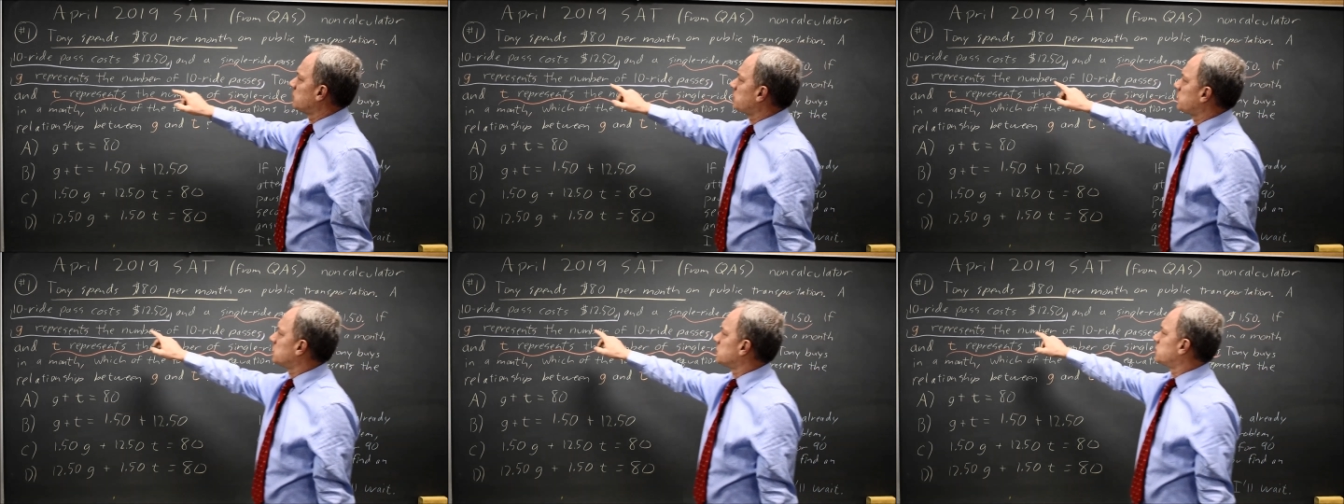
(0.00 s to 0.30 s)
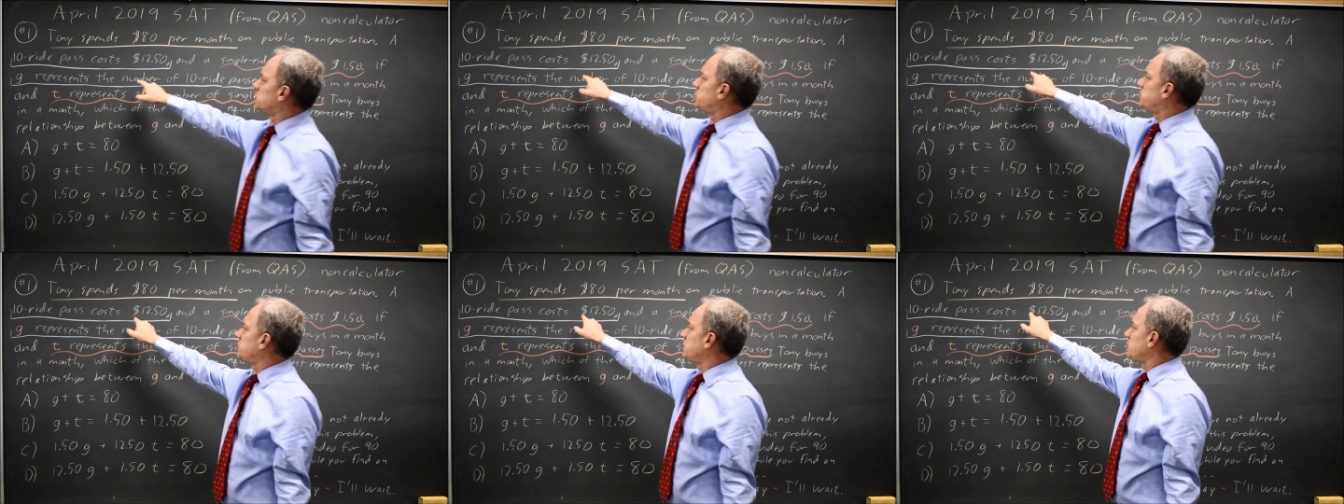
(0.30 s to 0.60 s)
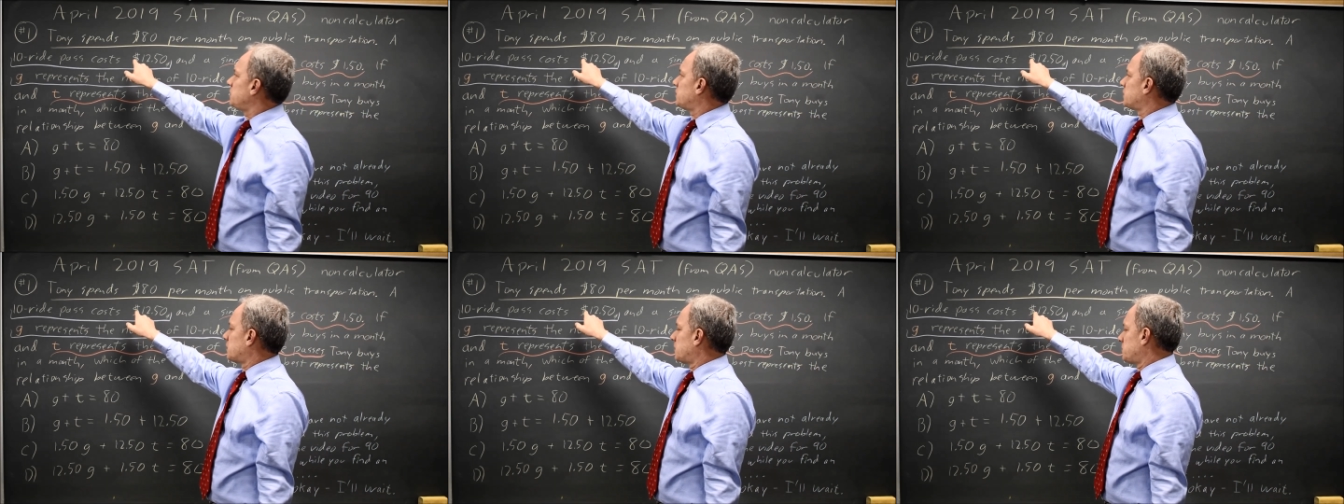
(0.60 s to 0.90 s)
plus
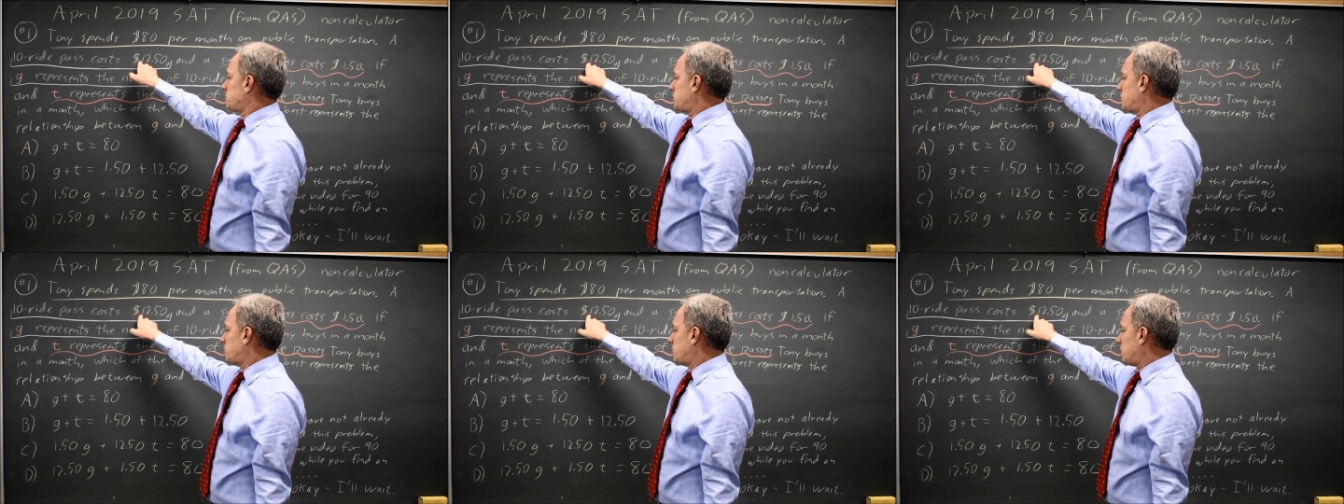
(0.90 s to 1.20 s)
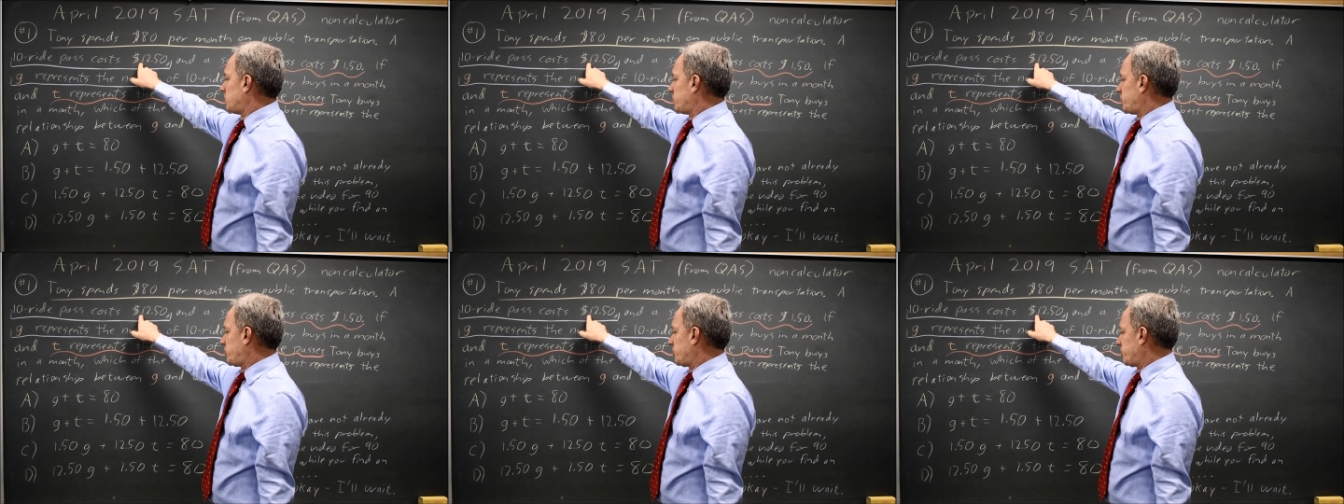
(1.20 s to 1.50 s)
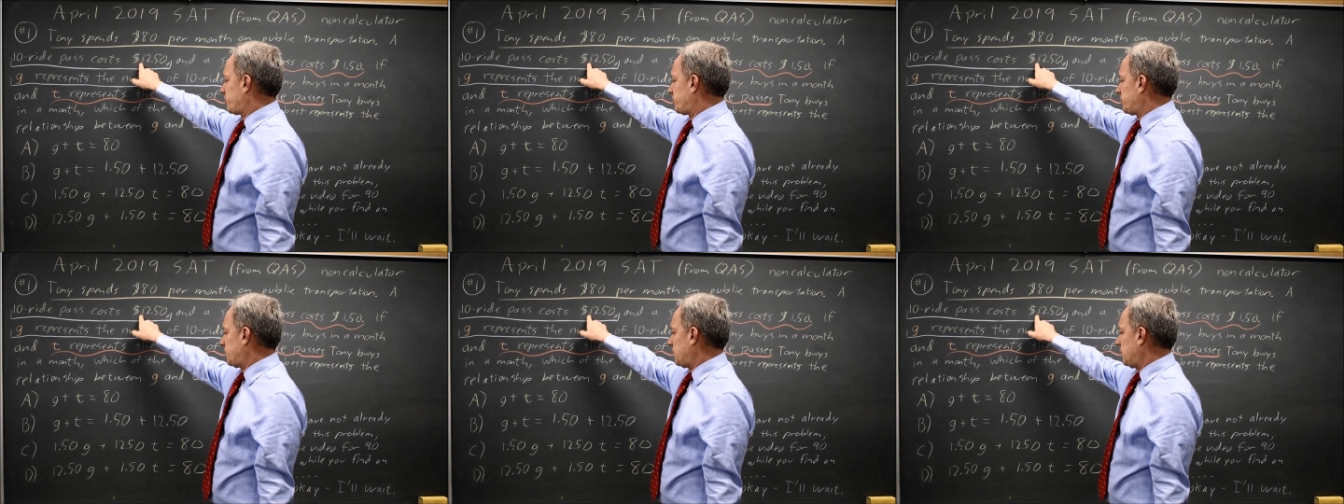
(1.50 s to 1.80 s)
G times
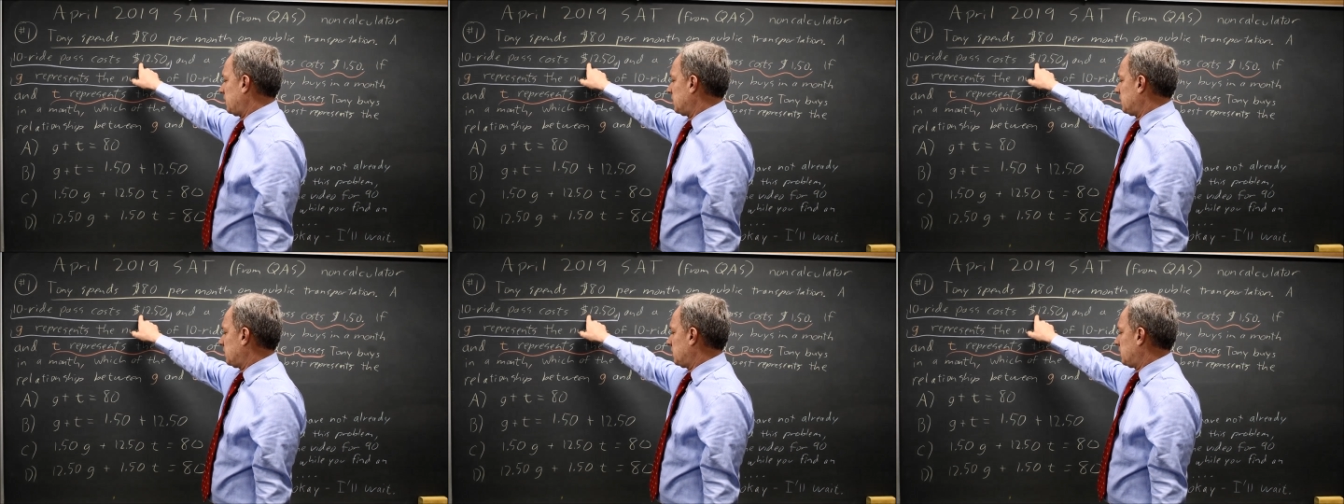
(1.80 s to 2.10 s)
$12.50